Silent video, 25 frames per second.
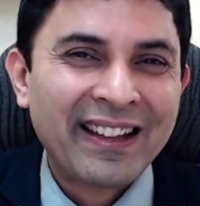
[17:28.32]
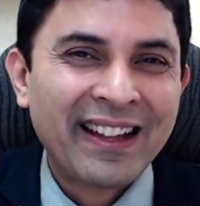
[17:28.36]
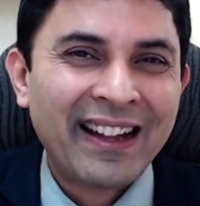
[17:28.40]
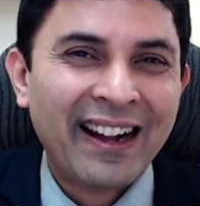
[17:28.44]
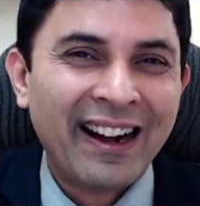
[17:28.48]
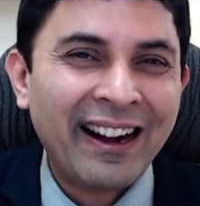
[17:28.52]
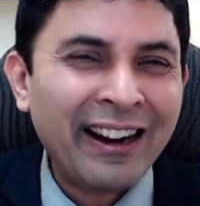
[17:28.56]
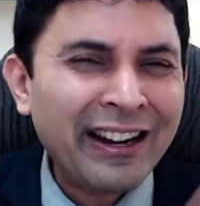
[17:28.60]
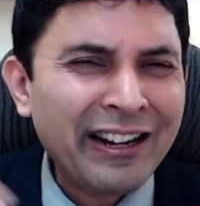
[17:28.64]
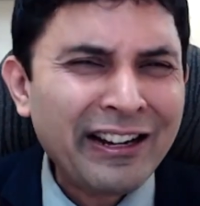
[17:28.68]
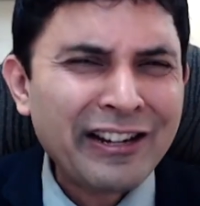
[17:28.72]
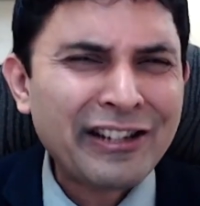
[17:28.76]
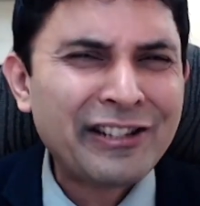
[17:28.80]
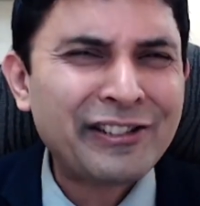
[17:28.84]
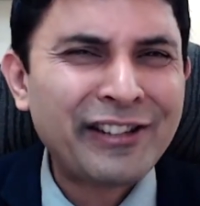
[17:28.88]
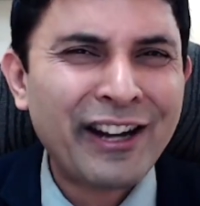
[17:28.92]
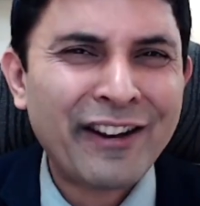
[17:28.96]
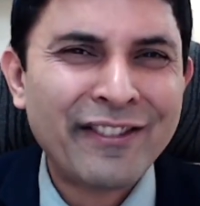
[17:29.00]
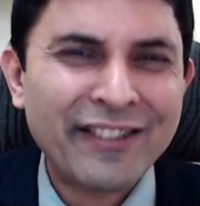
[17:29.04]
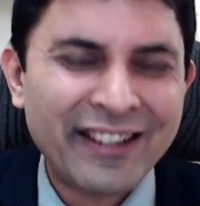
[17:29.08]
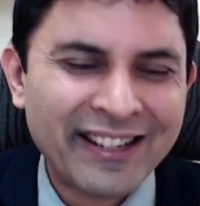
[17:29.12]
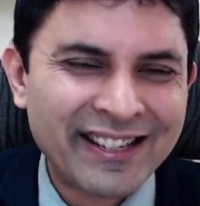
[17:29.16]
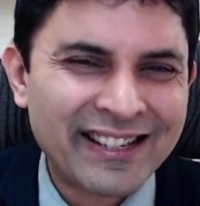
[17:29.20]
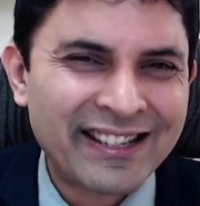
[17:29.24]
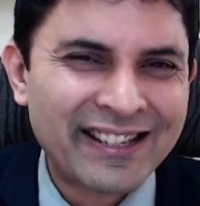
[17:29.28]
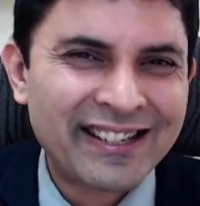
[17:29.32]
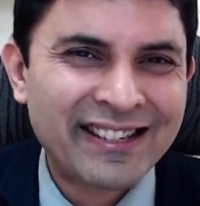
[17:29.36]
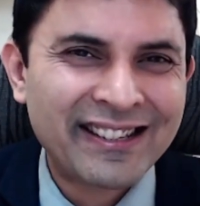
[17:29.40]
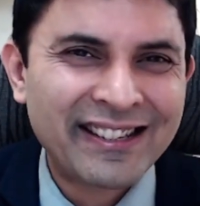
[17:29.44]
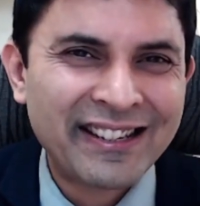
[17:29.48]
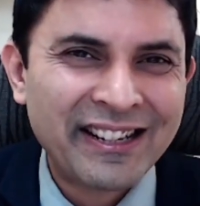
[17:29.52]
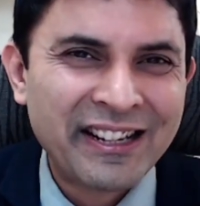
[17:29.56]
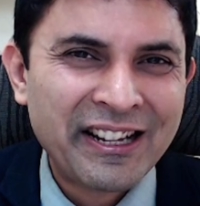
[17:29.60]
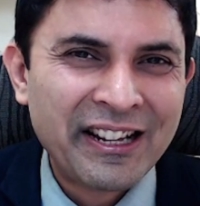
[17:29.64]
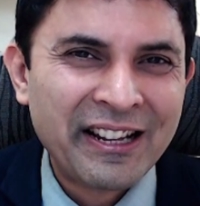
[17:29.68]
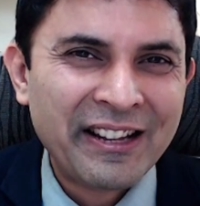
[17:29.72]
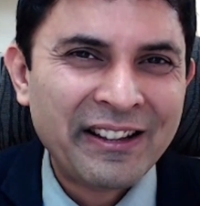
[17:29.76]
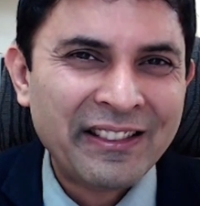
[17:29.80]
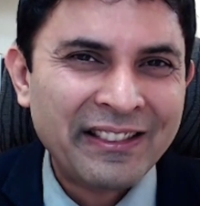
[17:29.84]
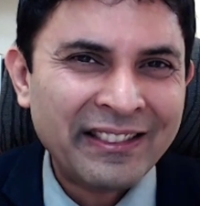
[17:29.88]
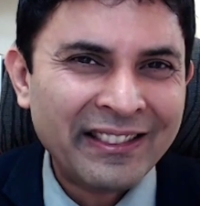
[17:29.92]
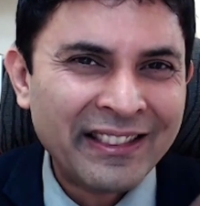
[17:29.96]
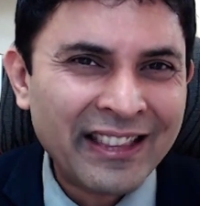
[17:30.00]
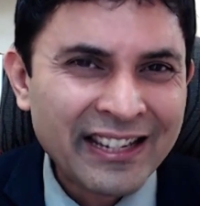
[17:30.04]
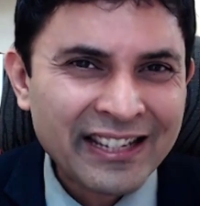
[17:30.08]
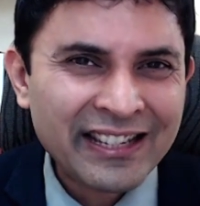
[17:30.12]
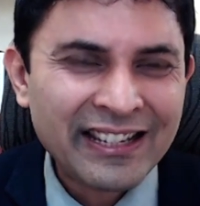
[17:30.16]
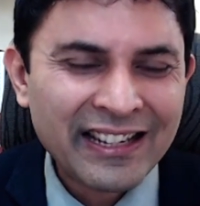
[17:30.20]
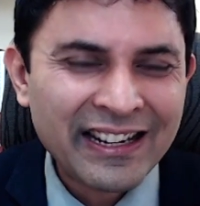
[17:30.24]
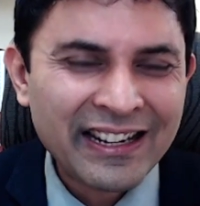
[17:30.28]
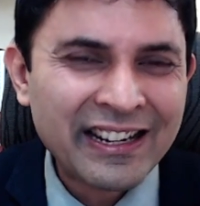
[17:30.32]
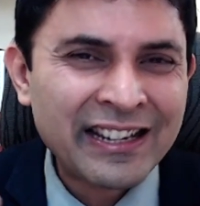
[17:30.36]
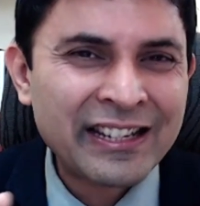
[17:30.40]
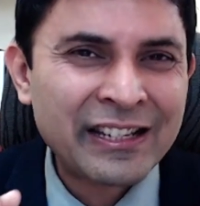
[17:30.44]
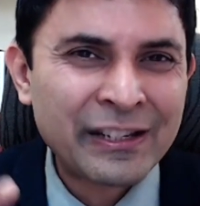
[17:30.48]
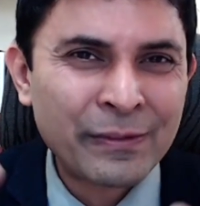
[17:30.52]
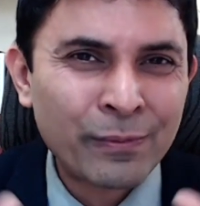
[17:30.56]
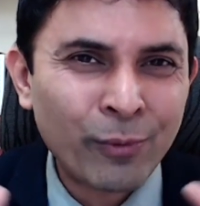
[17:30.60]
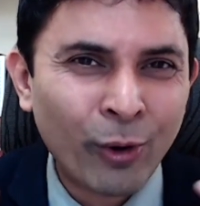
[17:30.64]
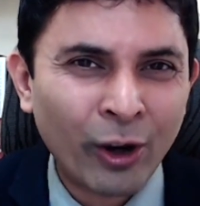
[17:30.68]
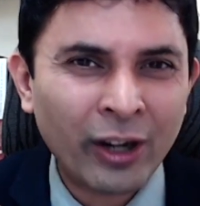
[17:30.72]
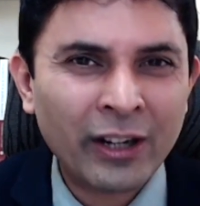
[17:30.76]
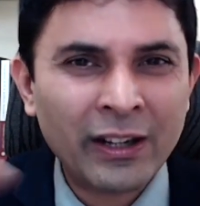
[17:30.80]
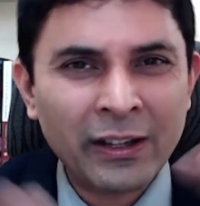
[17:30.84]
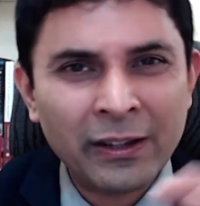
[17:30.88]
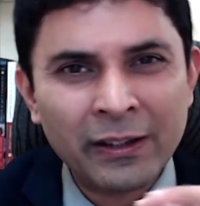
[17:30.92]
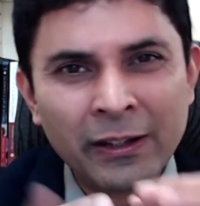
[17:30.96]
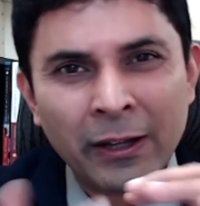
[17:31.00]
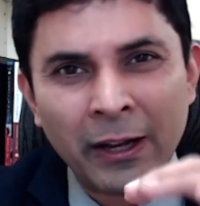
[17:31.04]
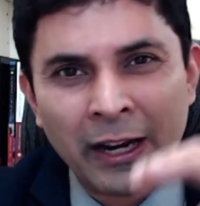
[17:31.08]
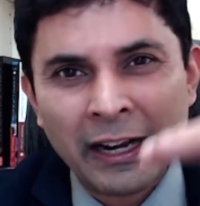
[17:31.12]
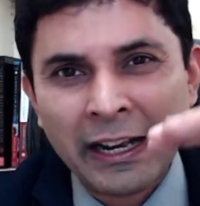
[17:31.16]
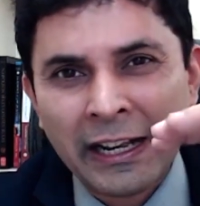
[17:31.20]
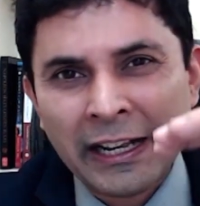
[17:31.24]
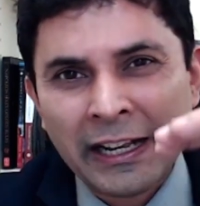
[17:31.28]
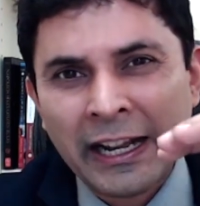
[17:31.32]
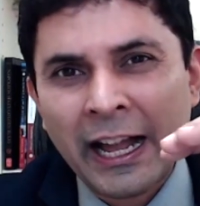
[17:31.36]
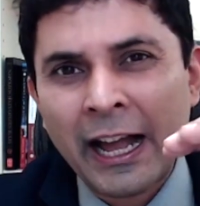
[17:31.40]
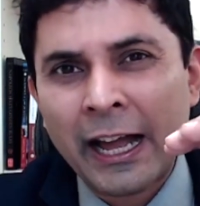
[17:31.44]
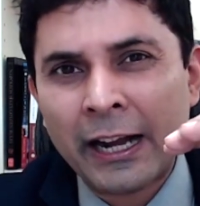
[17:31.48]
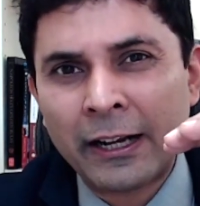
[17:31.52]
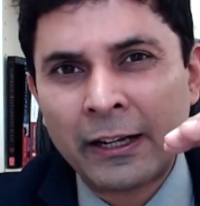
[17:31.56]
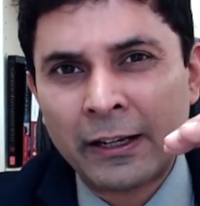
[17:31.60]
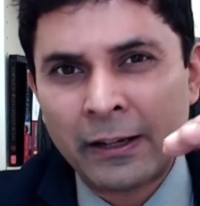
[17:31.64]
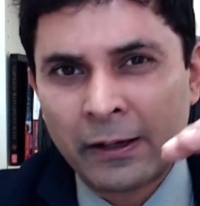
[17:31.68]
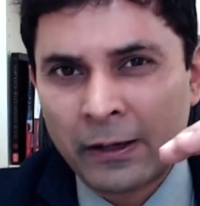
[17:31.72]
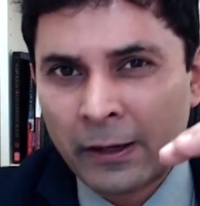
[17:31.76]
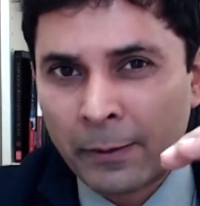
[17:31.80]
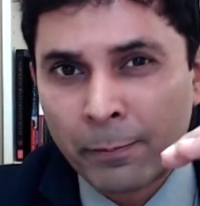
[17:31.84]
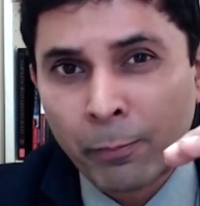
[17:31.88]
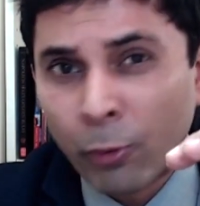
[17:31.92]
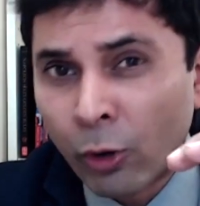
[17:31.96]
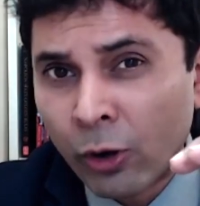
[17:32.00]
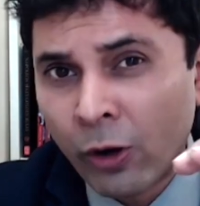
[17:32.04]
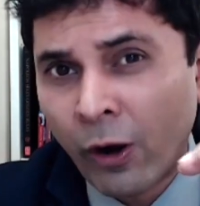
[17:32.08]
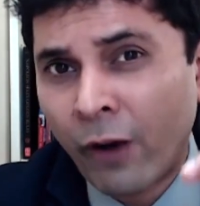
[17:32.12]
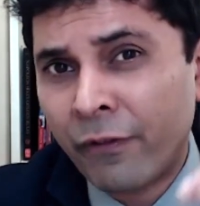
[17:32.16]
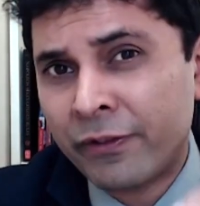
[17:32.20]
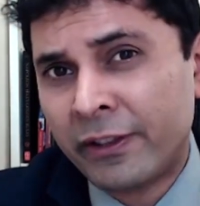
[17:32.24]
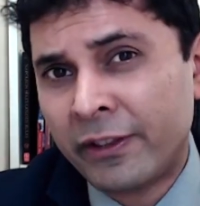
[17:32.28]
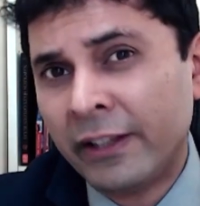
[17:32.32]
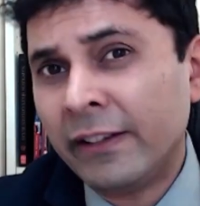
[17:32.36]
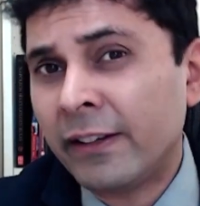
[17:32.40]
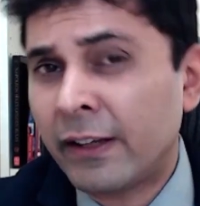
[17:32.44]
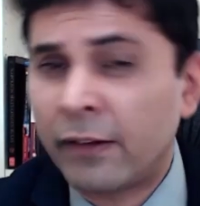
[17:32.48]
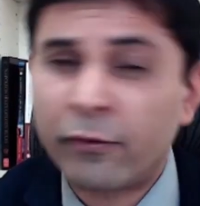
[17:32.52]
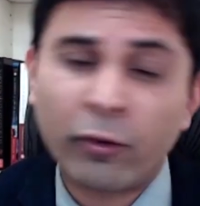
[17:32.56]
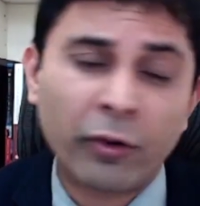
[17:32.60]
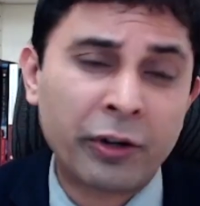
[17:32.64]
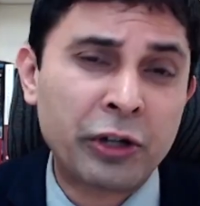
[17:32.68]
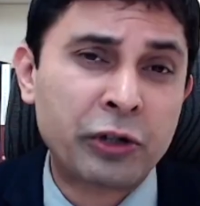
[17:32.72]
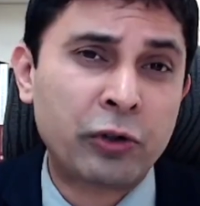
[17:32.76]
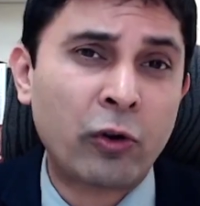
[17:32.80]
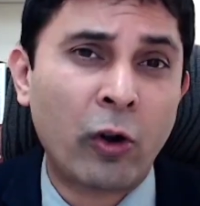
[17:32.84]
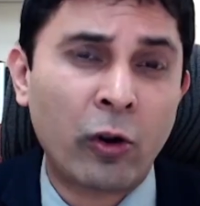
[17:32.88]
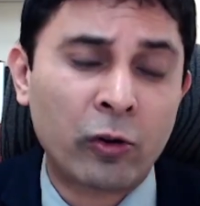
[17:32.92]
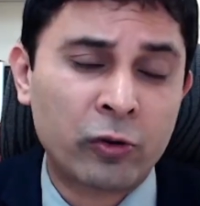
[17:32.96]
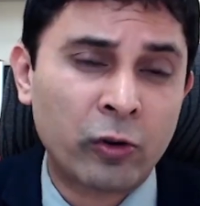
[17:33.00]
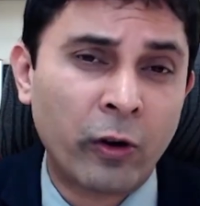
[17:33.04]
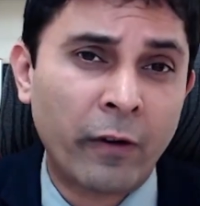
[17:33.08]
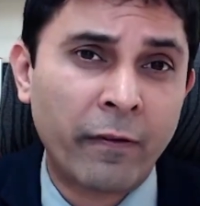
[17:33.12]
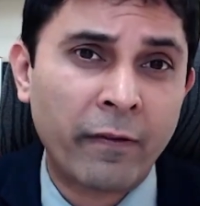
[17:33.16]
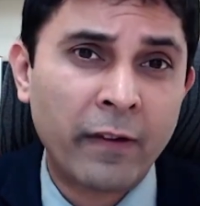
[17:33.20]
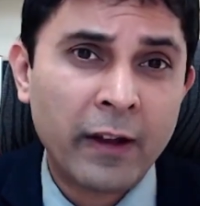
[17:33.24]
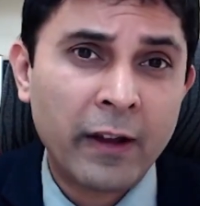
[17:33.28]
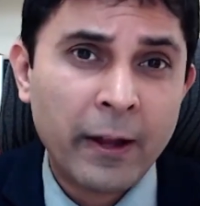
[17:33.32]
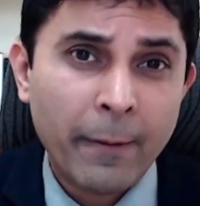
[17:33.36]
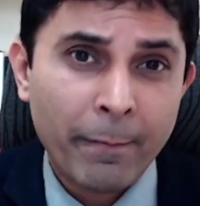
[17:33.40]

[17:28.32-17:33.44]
Understand this. This is what the entire book of Think and Grow Rich talks of.